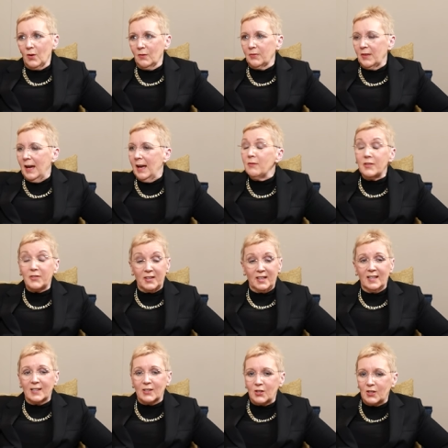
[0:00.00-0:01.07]
of that. Everything
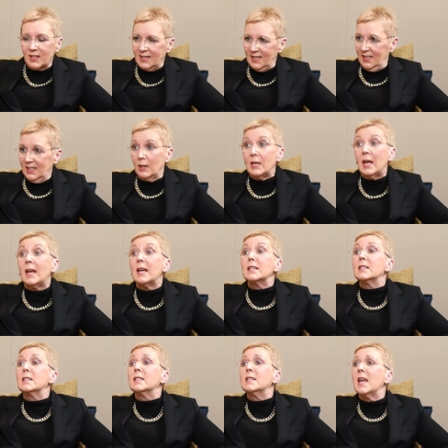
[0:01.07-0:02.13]
that she said.
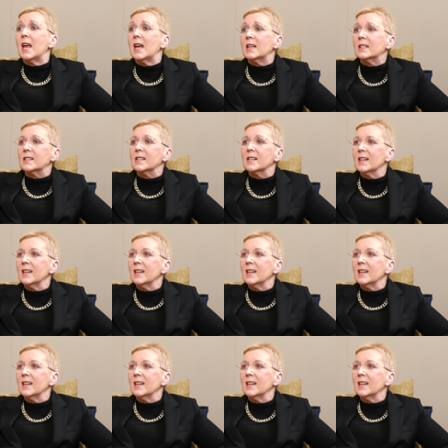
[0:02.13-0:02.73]
Yes,